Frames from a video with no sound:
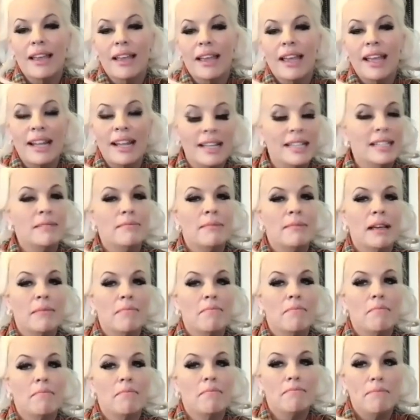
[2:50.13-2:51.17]
it is
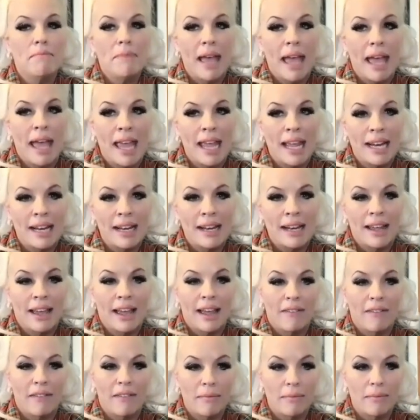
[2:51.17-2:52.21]
MacBean,
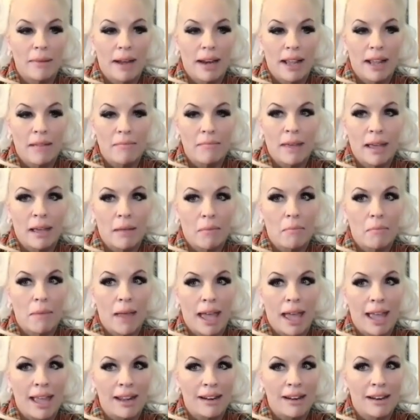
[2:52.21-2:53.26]
everybody,
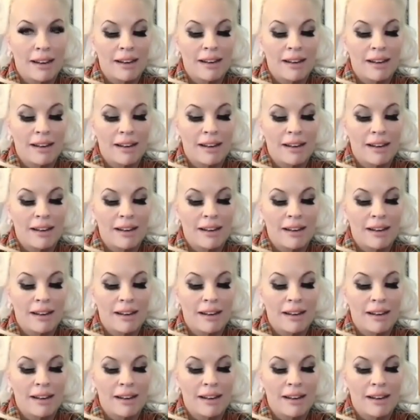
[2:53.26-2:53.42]
MacBean,